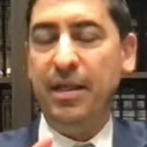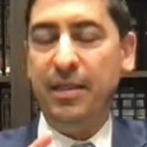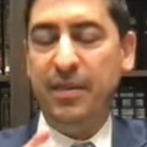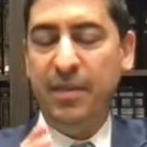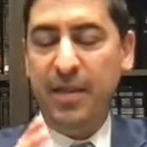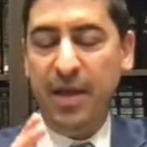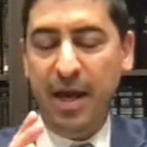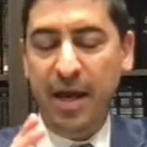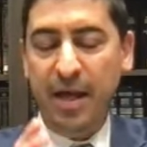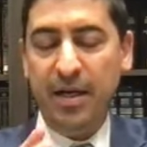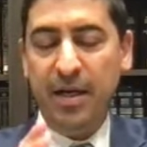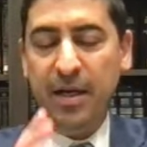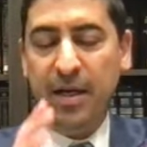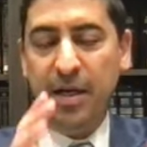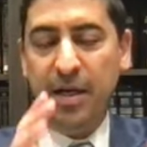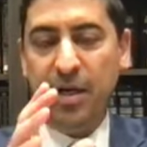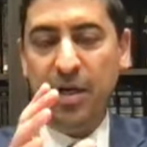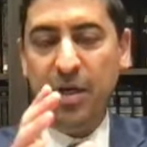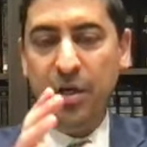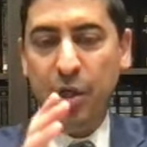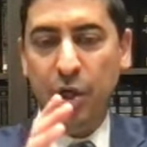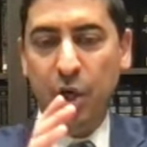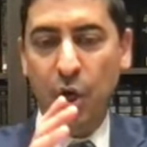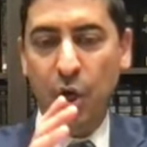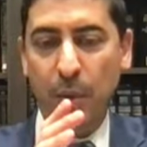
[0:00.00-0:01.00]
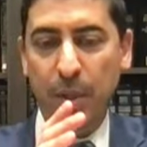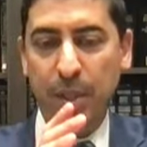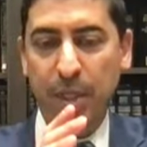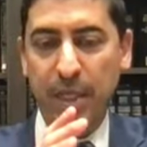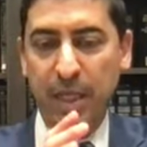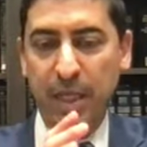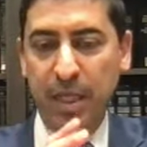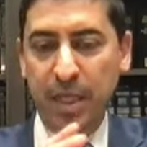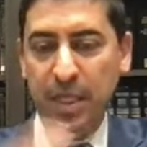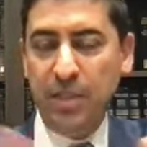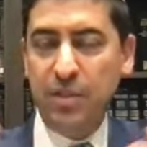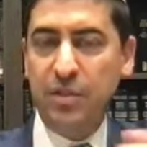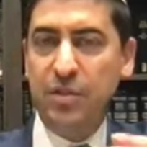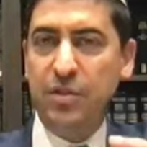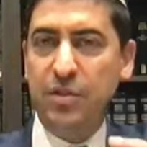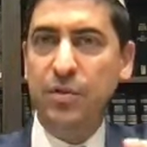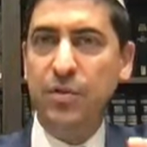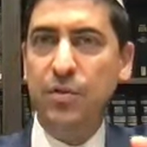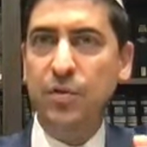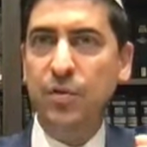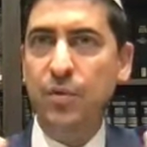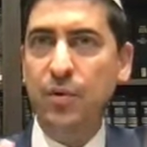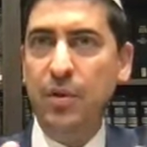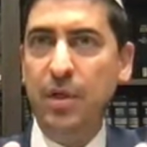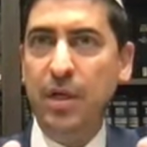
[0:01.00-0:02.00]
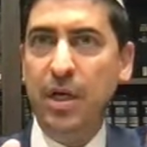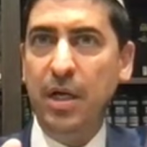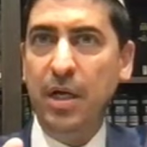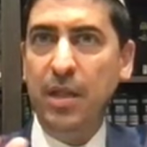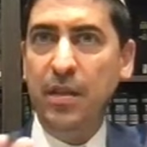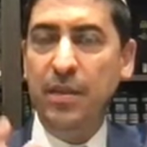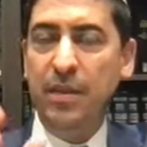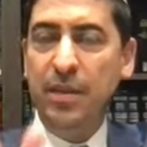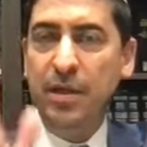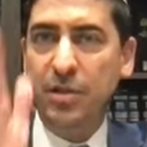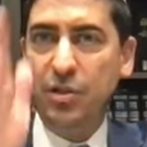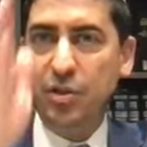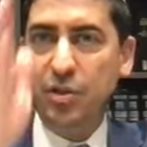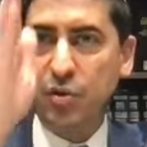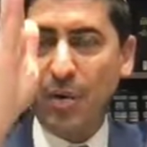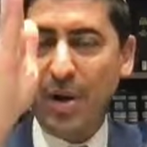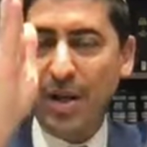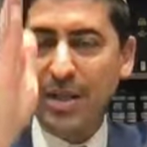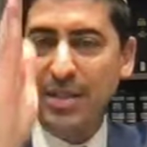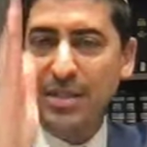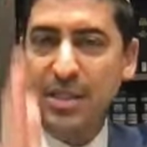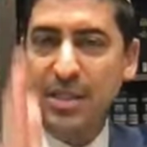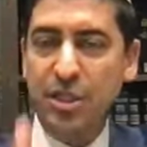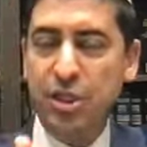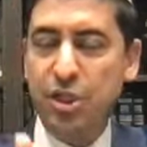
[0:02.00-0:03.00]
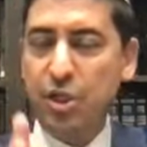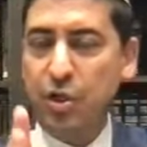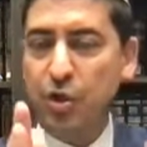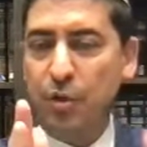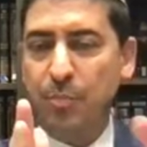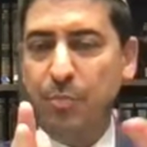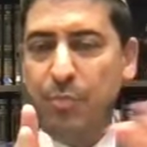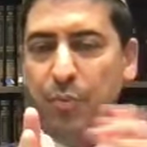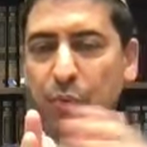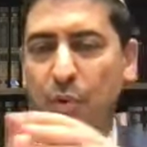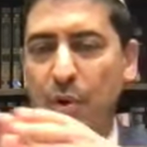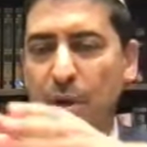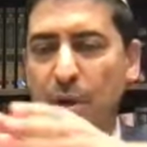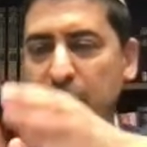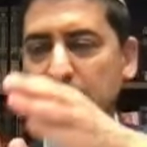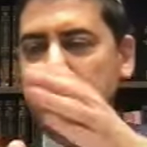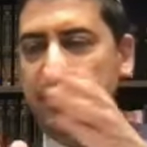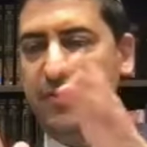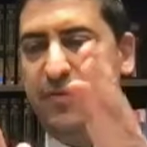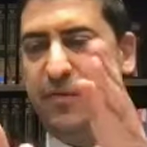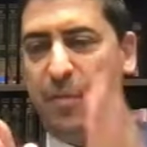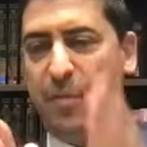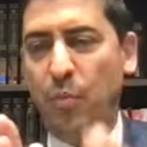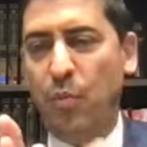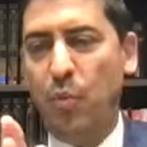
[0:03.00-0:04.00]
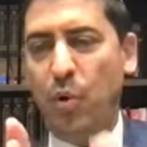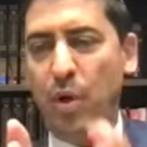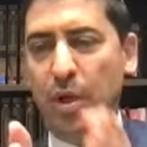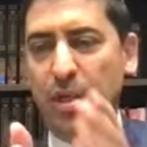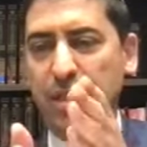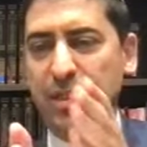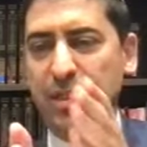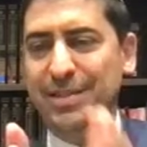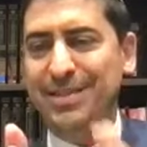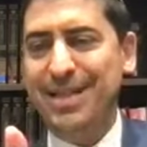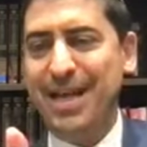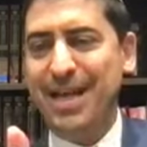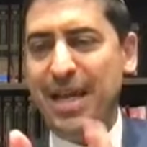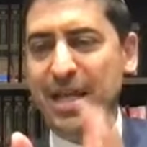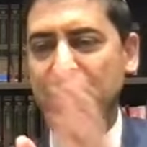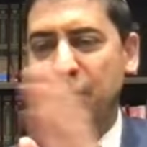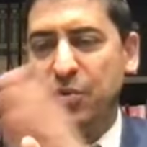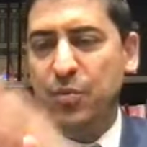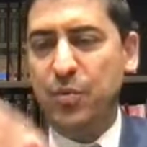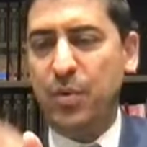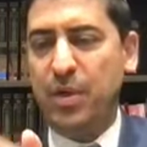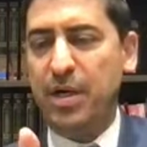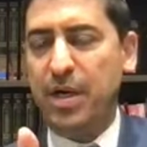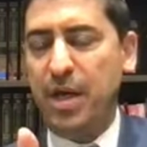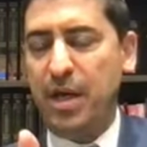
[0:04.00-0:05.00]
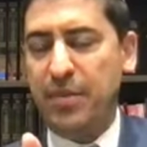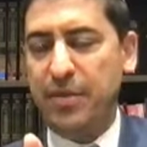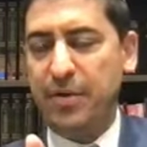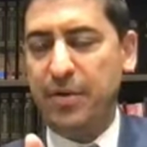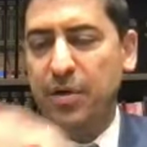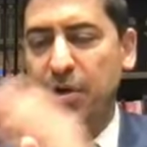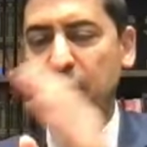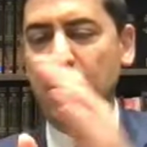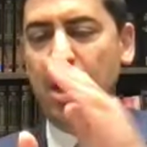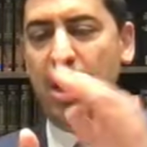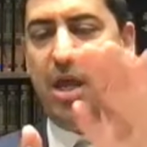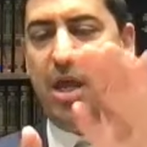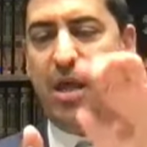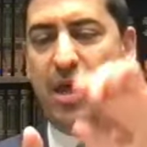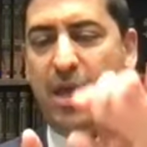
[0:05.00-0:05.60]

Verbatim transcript: that going into the transitional point from one day to another,